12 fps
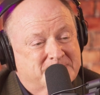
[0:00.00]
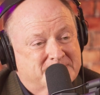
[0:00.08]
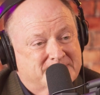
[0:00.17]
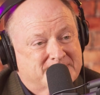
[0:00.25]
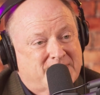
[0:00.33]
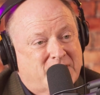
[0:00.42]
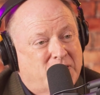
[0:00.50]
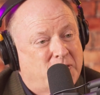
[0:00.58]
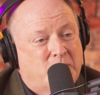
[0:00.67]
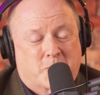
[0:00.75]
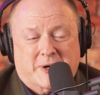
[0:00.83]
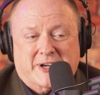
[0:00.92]
to be
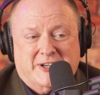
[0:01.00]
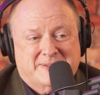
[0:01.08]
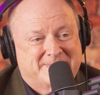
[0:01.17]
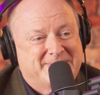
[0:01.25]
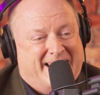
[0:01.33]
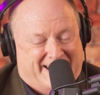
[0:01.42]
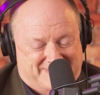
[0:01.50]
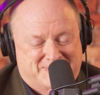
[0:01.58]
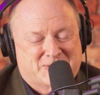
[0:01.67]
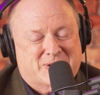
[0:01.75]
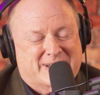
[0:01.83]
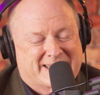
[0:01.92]
deep diving. We're going to
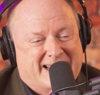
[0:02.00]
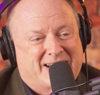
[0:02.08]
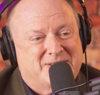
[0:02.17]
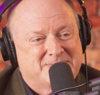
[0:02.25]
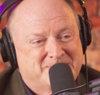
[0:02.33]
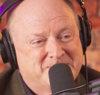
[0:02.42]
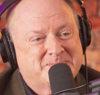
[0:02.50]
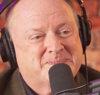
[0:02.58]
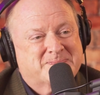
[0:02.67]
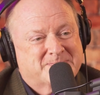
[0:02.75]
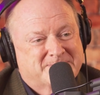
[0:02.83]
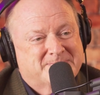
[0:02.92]
go down. We're going
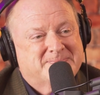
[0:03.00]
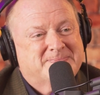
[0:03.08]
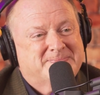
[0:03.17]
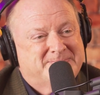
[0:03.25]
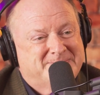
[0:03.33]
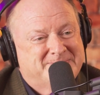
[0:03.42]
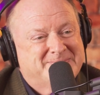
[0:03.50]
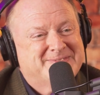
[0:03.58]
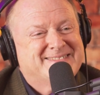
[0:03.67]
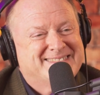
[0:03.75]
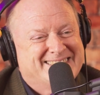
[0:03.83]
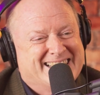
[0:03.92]
to be going into the deep
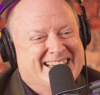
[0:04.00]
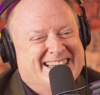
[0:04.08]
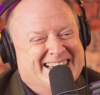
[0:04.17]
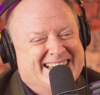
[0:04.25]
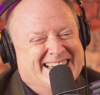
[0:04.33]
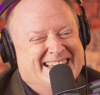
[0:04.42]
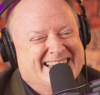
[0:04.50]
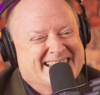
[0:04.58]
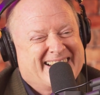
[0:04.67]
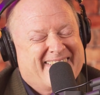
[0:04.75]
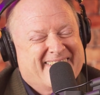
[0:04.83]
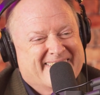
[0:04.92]
end. So you're not going
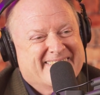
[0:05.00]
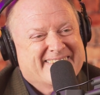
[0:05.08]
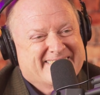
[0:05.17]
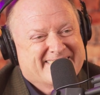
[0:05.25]
to want to miss this